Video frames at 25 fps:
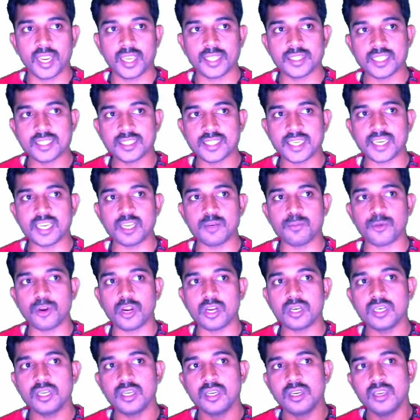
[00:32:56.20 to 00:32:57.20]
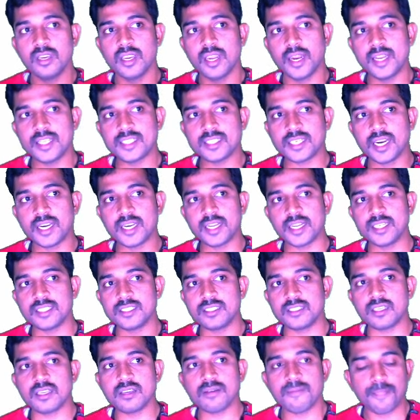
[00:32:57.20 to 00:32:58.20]
it is
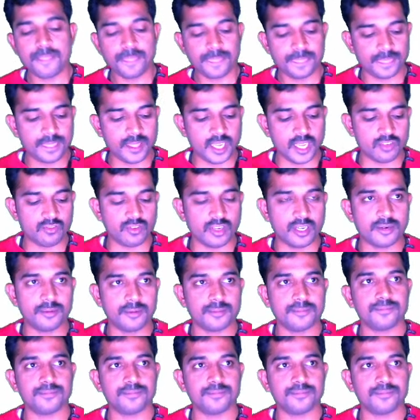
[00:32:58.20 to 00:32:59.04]
contains that one.